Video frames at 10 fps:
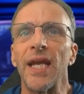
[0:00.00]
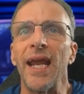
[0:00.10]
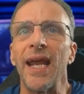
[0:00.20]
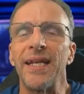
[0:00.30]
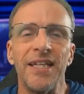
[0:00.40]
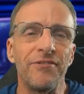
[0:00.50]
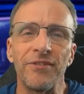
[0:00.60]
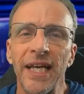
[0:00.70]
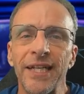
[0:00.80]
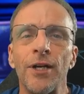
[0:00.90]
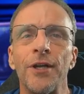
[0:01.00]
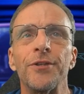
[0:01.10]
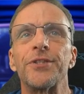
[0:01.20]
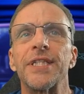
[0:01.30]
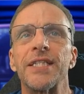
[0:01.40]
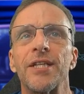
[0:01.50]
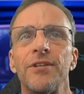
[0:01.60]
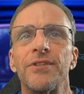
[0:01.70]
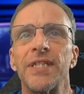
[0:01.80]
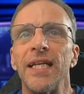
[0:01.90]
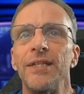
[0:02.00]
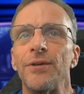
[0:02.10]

and deflate, and all those things that you've seen.